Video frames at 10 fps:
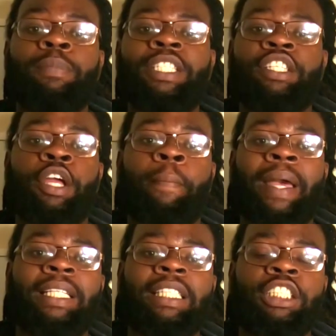means that they're
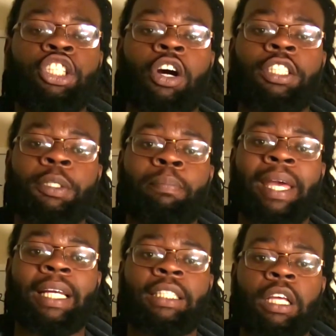basically charging
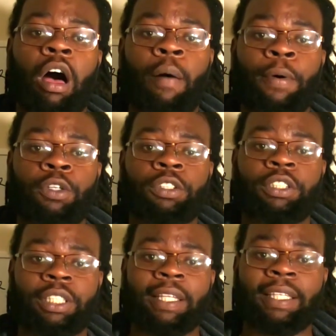banks almost
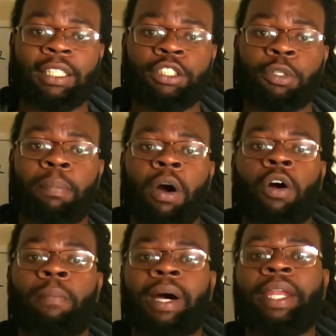nothing to borrow
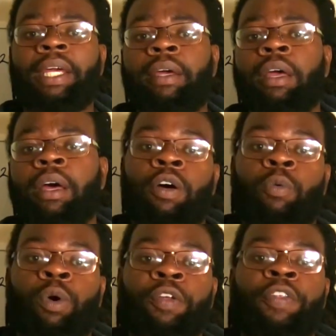money.
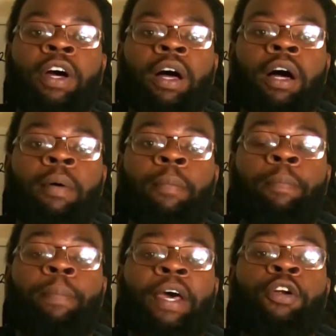One of the um,
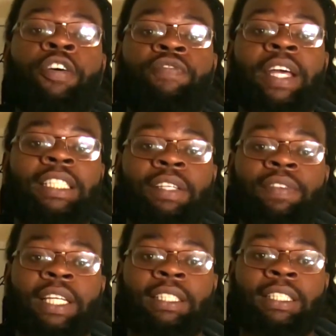better effects of
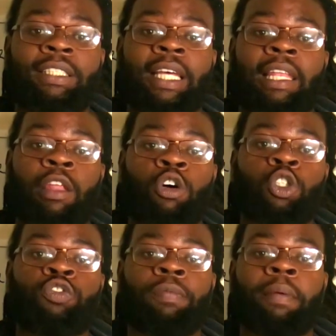this is that loans
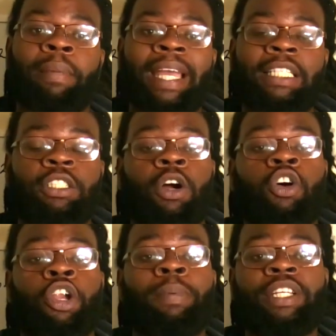from the banks are going
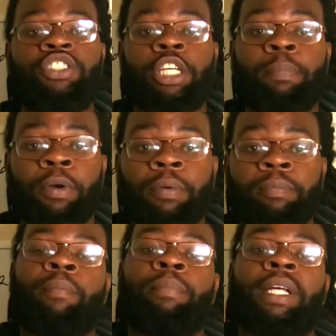to be cheaper.
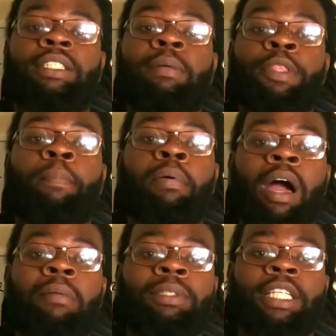But some of the
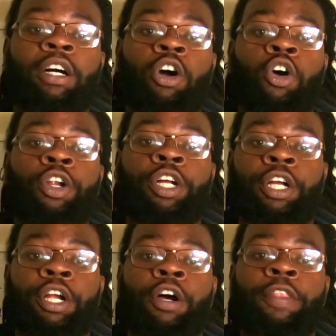problems that are going to
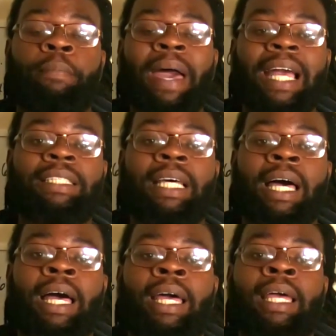occur on the
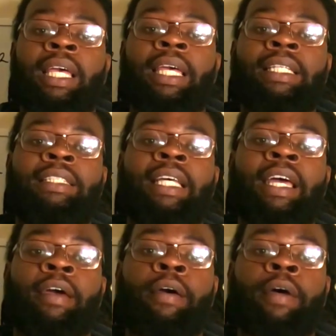backside is that